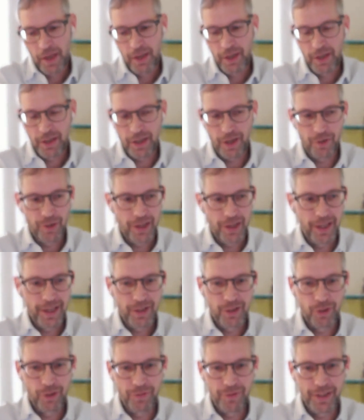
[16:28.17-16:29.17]
currently
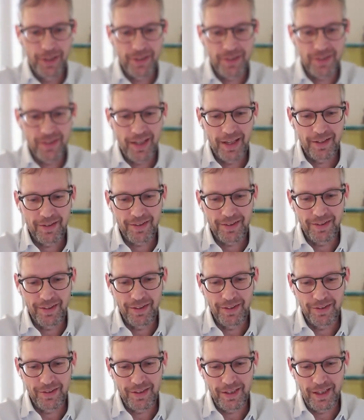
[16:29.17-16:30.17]
convinced that
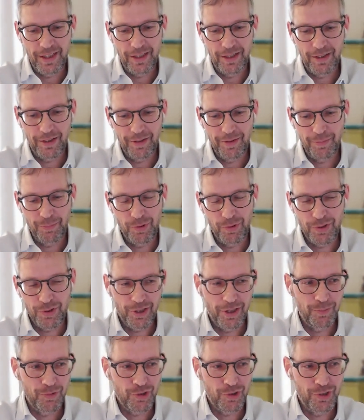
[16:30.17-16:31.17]
the
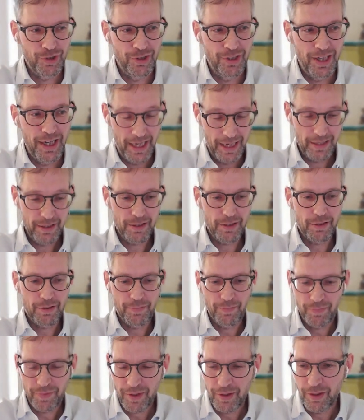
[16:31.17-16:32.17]
presumption
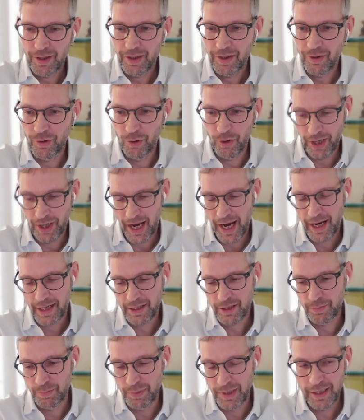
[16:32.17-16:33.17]
is or
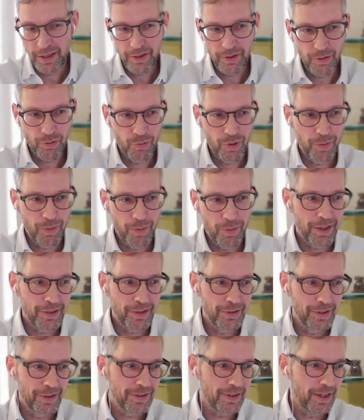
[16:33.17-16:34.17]
has been
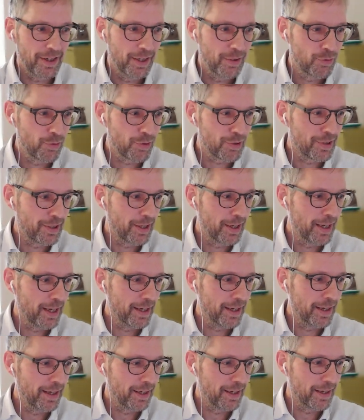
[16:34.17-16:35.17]
rebutted.
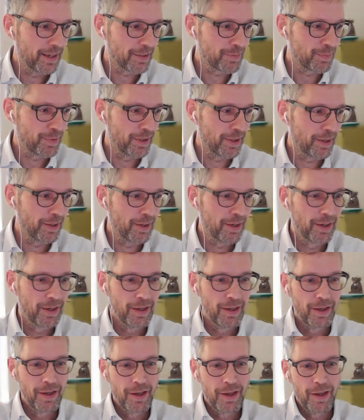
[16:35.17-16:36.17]
Interestingly, it has been
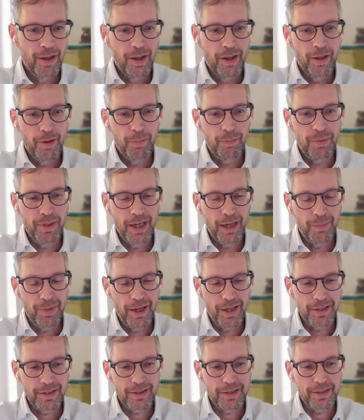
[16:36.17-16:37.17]

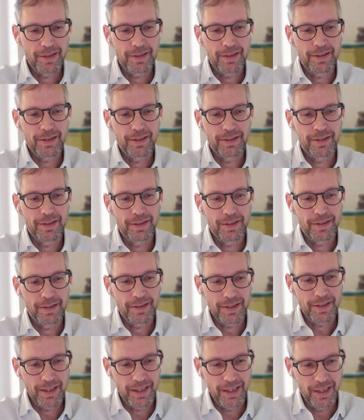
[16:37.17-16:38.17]

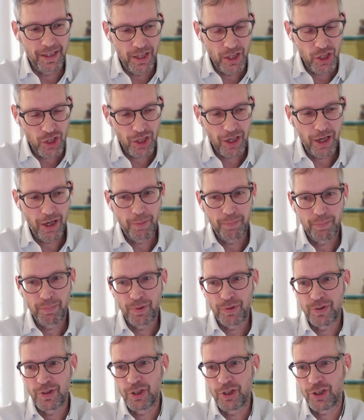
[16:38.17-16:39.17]
BMS's initial
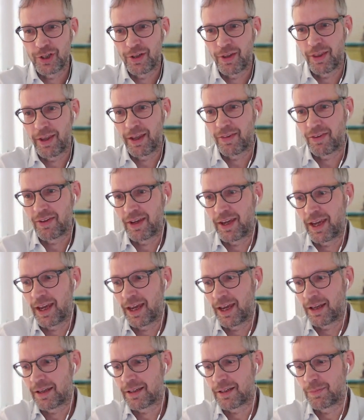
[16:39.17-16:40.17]
position that they
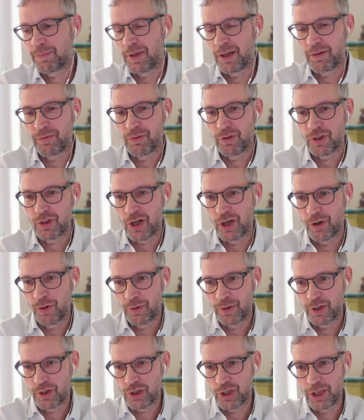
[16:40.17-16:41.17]
had beneficial
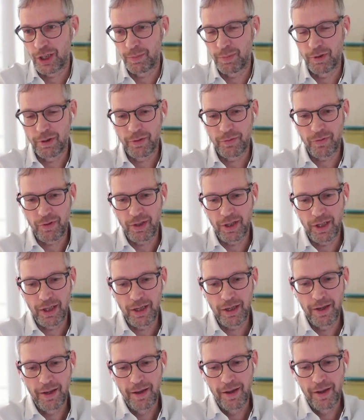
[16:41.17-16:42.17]
ownership of the